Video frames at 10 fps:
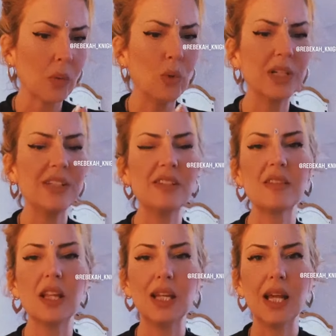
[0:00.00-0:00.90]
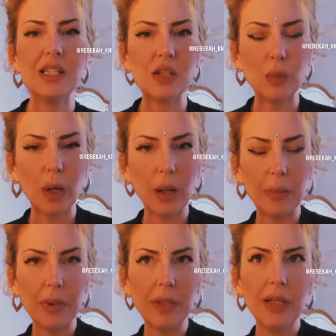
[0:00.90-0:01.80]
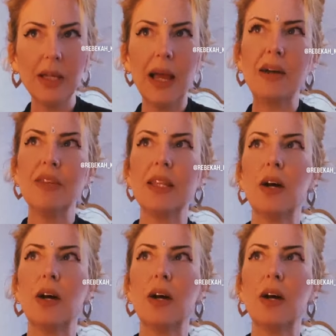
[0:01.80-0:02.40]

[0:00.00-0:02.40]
what it is that lights you up, having